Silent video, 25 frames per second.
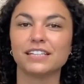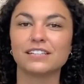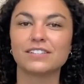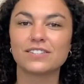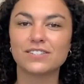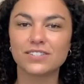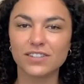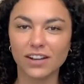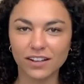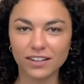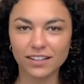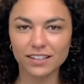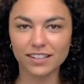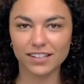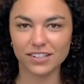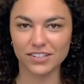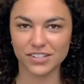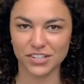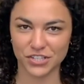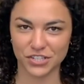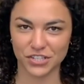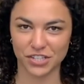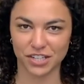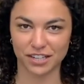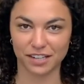solid
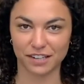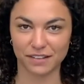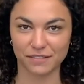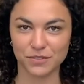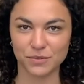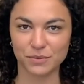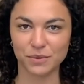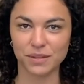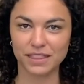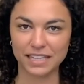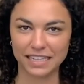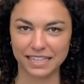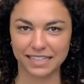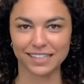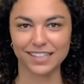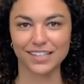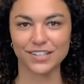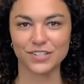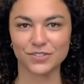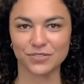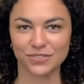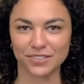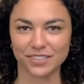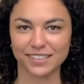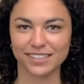initiatives within
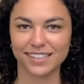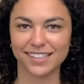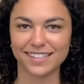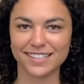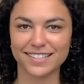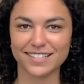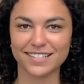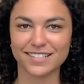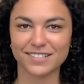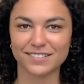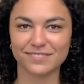each release.